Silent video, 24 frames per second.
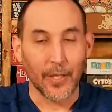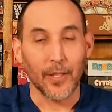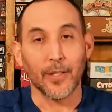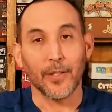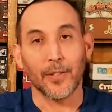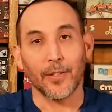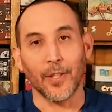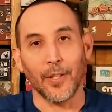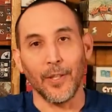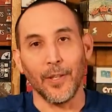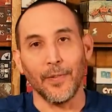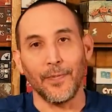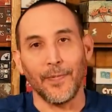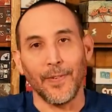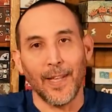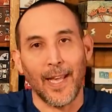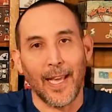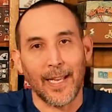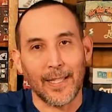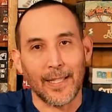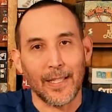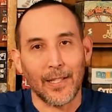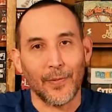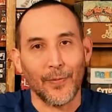So, if you
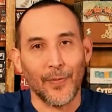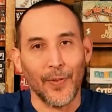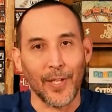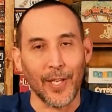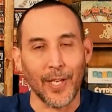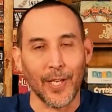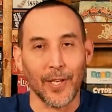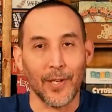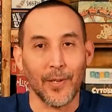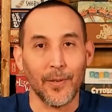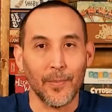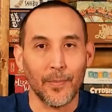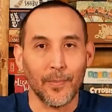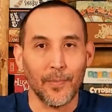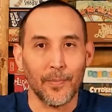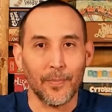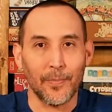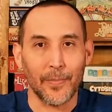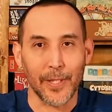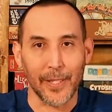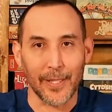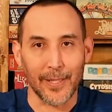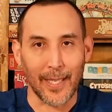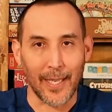like this video,
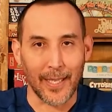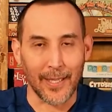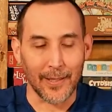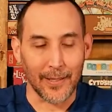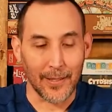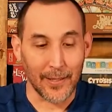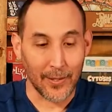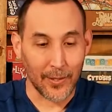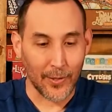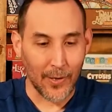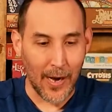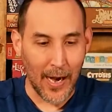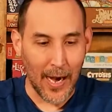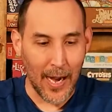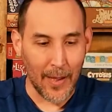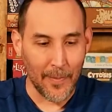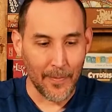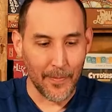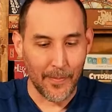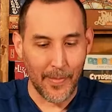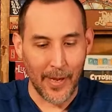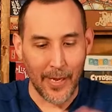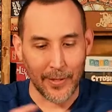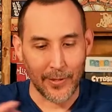please like and
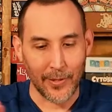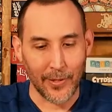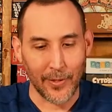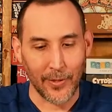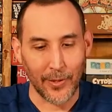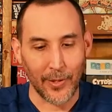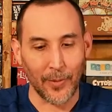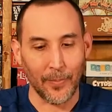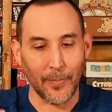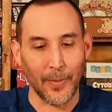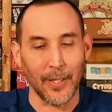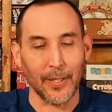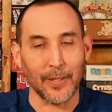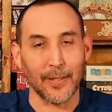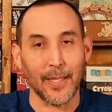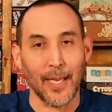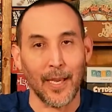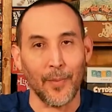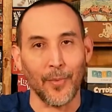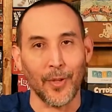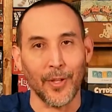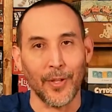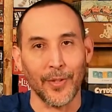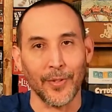subscribe. My social media is
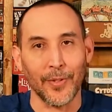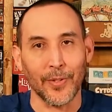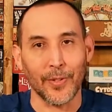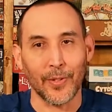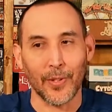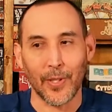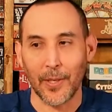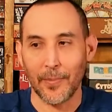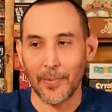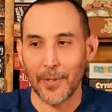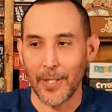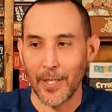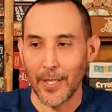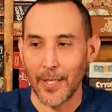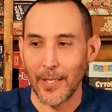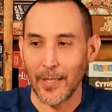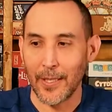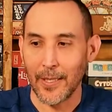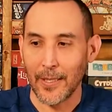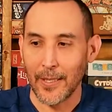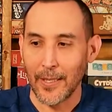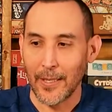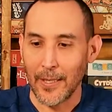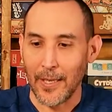down below in the
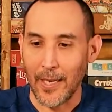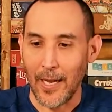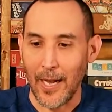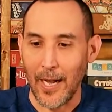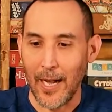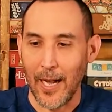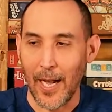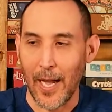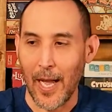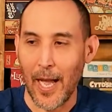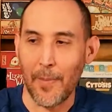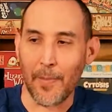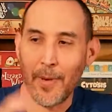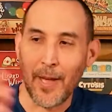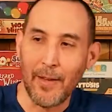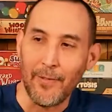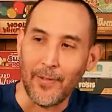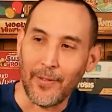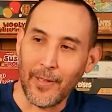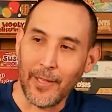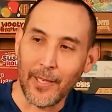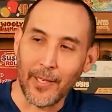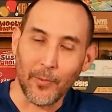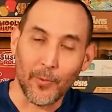description. Uh, I'm going to have a
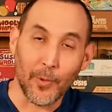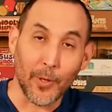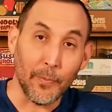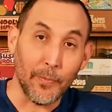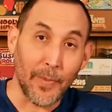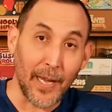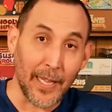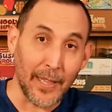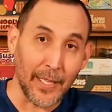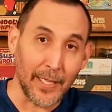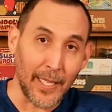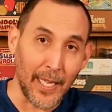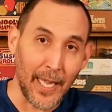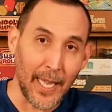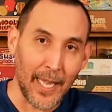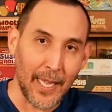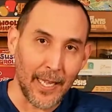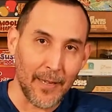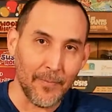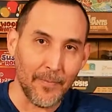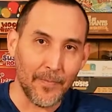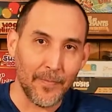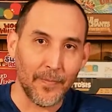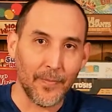link word by the
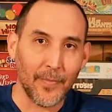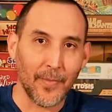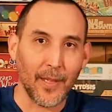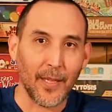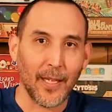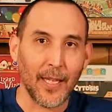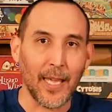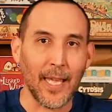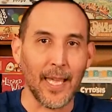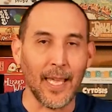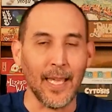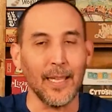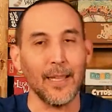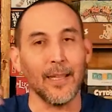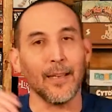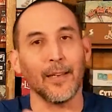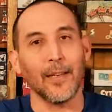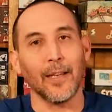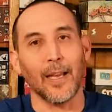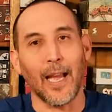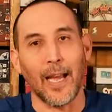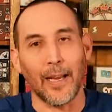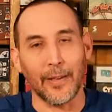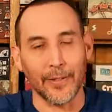game, and
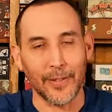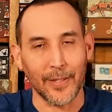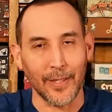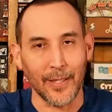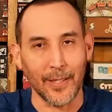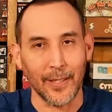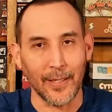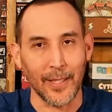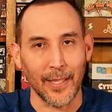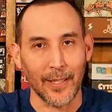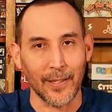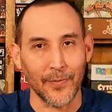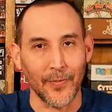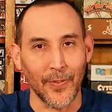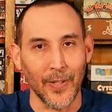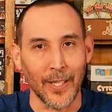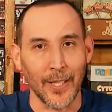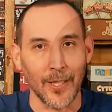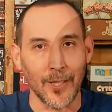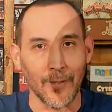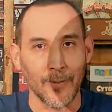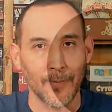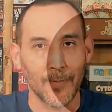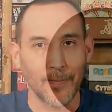I'll see you in the next
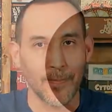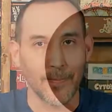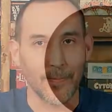video.